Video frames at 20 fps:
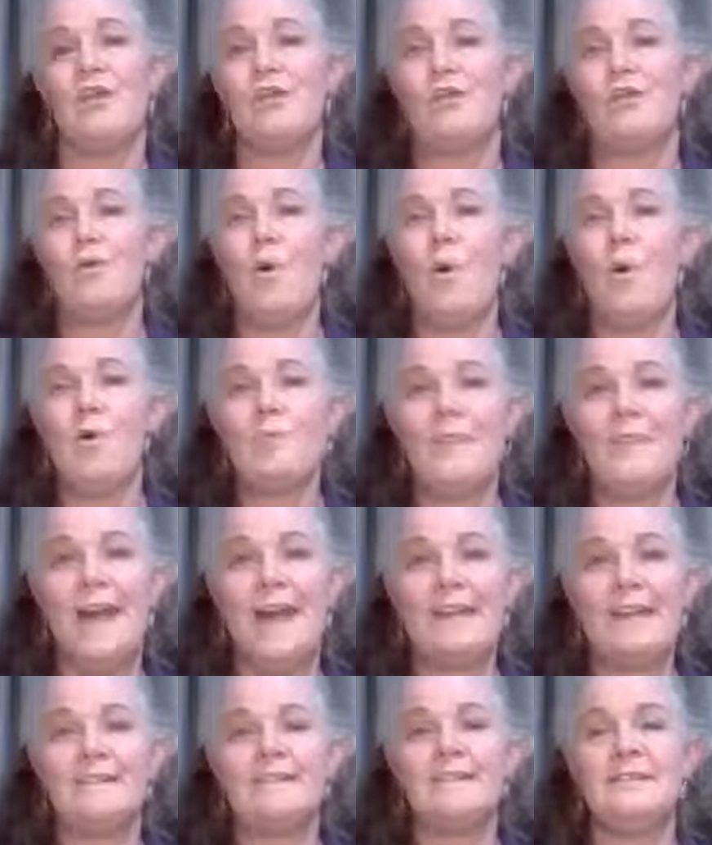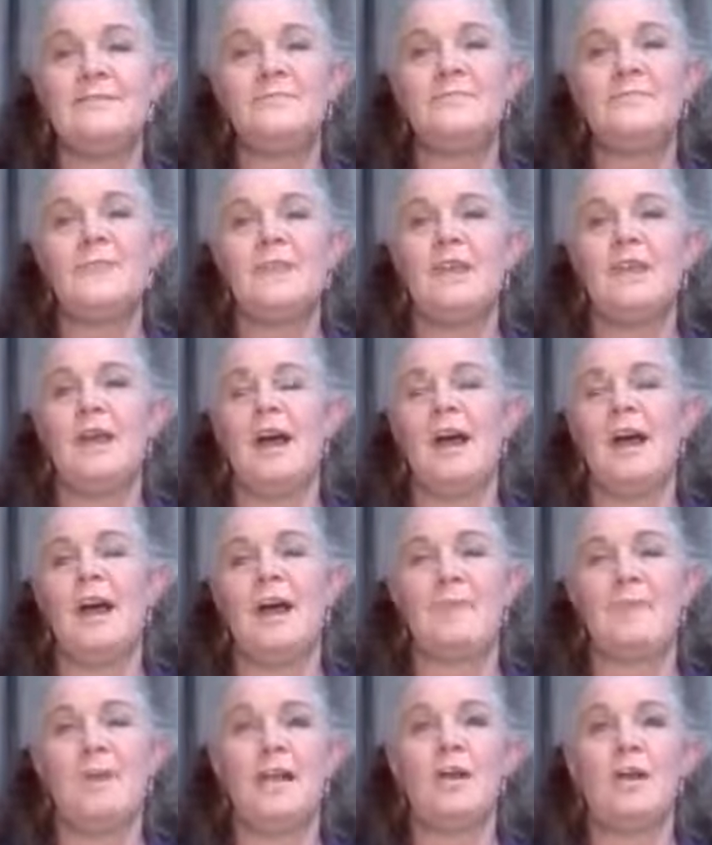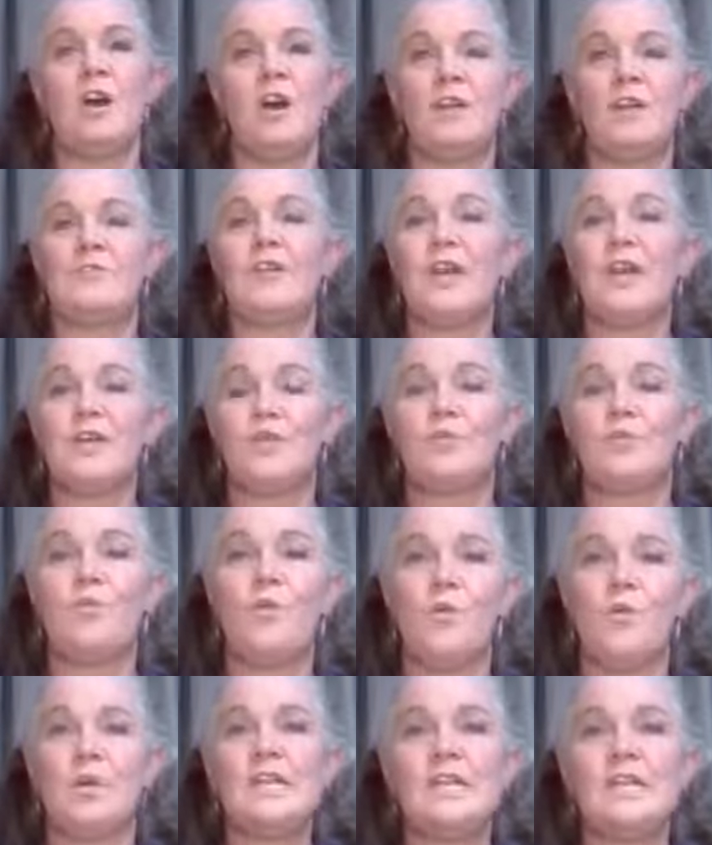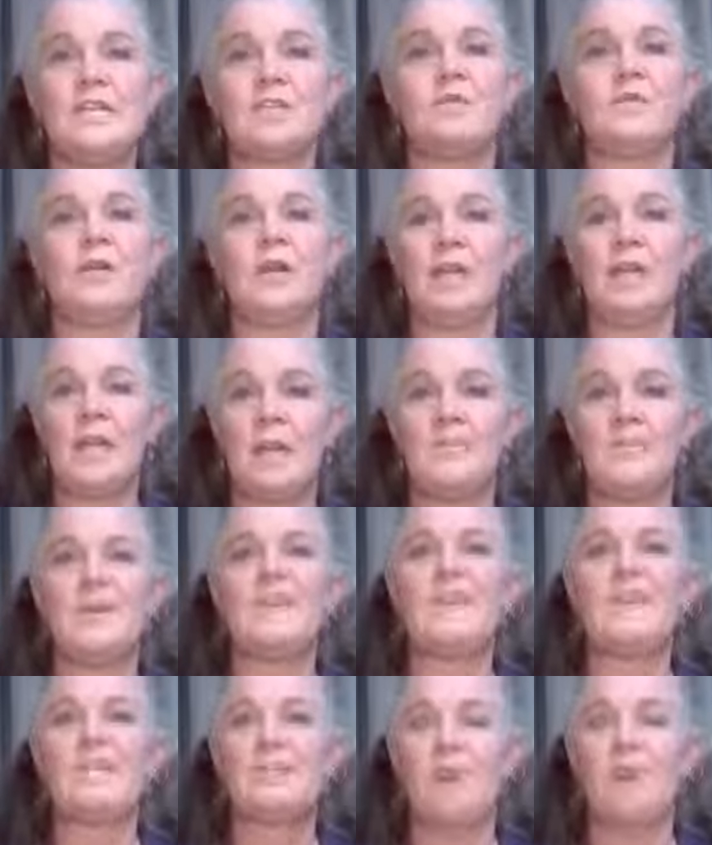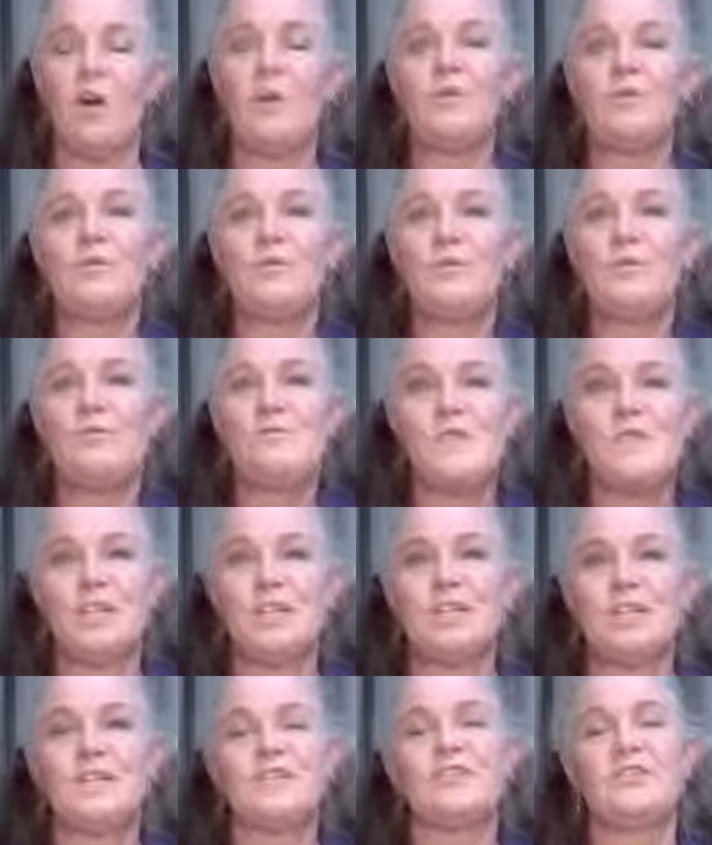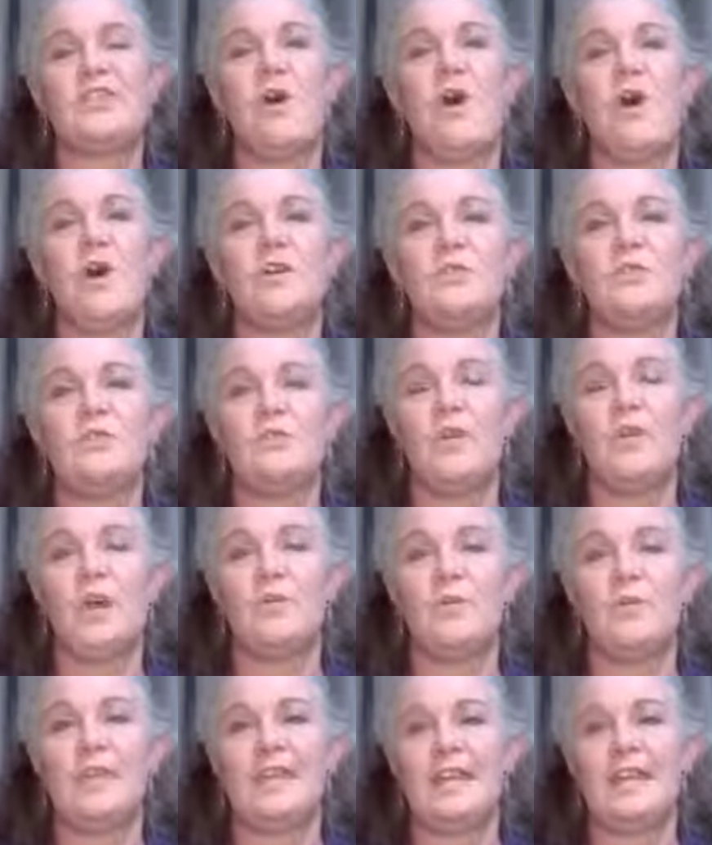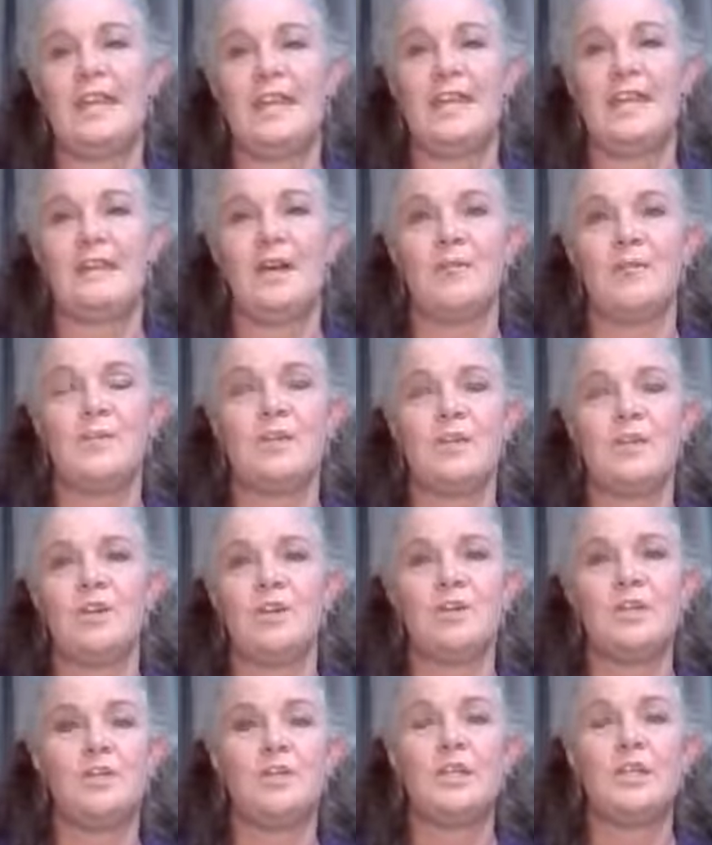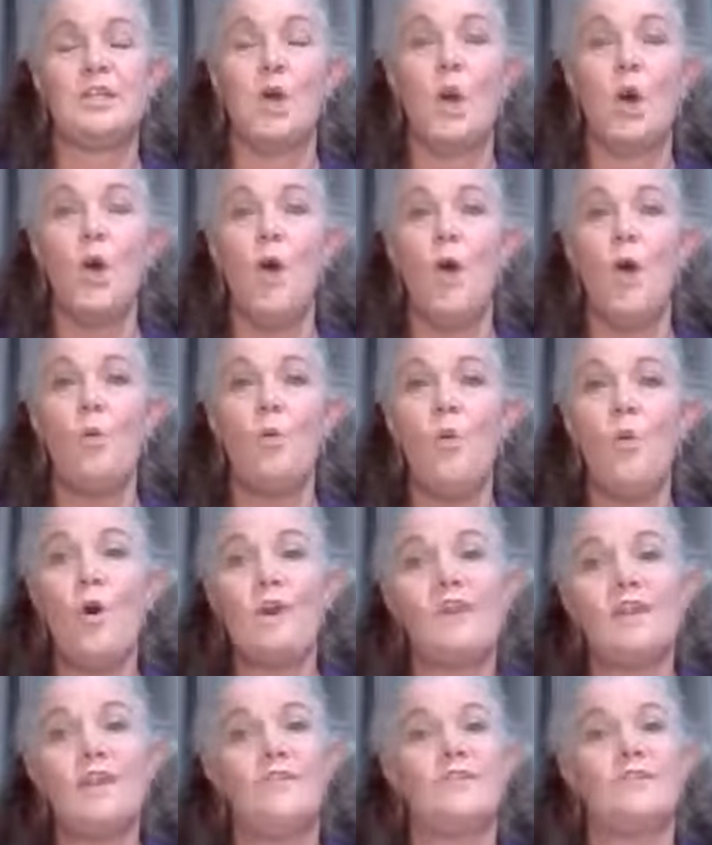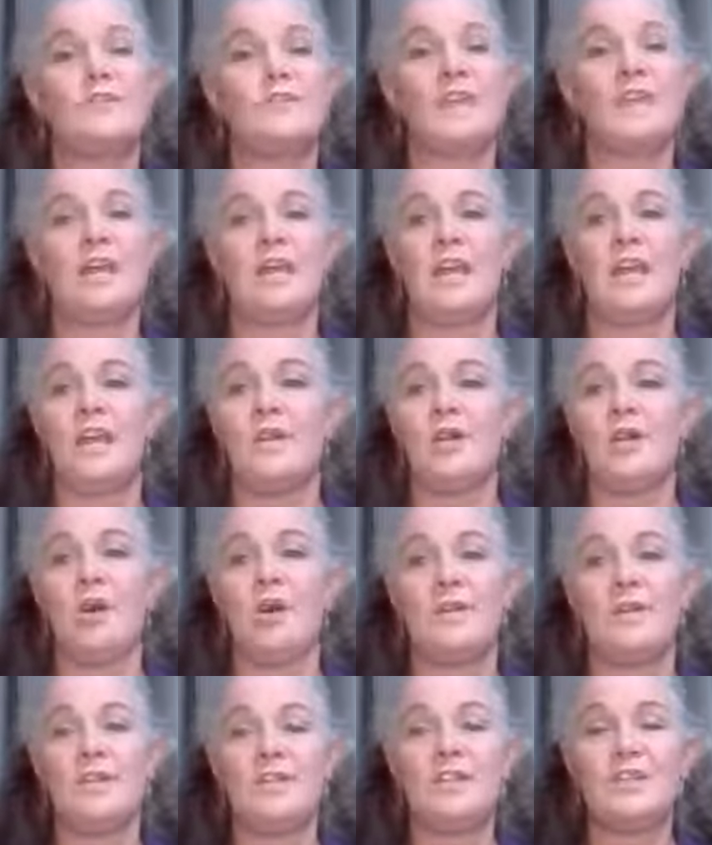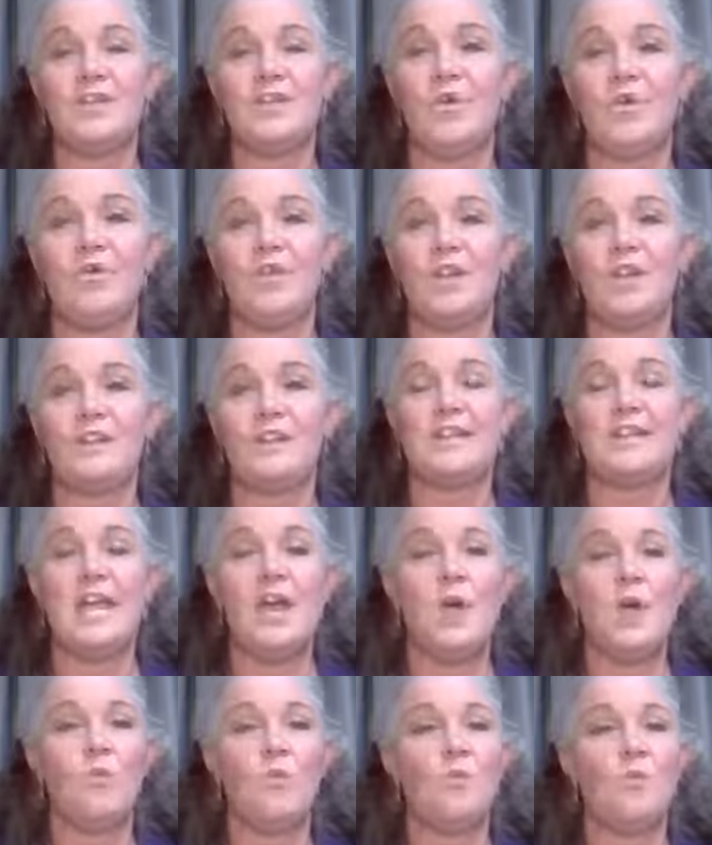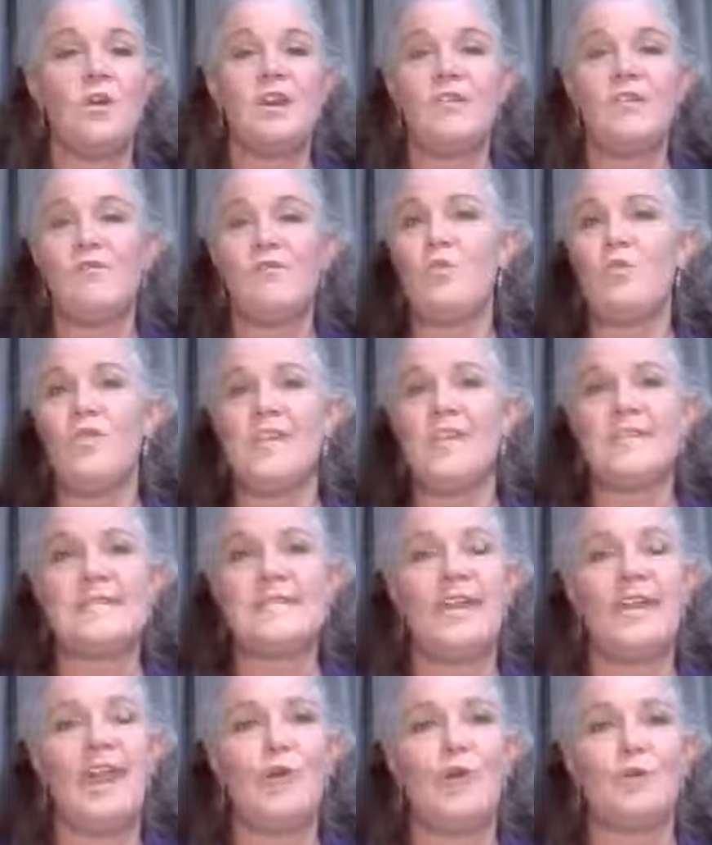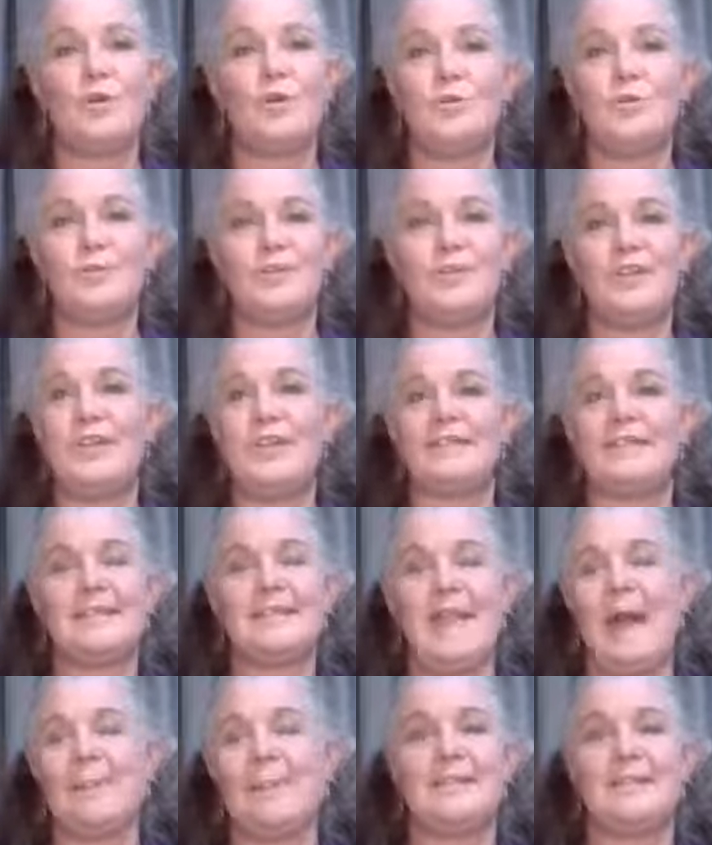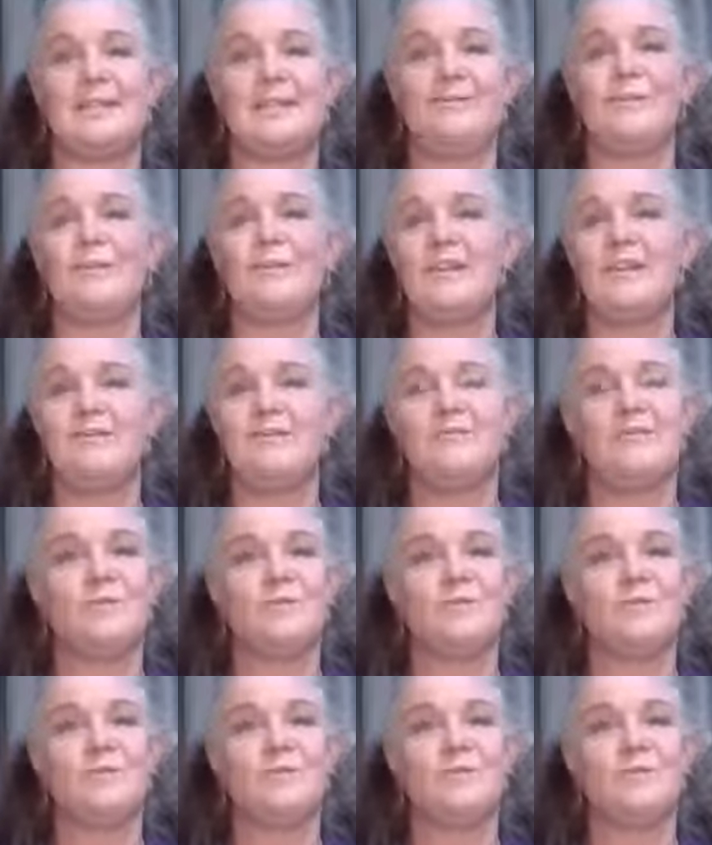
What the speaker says: thought pattern, and kind of get drawn into it, and it can be this horrible vicious cycle that we can end up in, you know, doing the what ifs and going into all those what if all these terrible things happen, what if,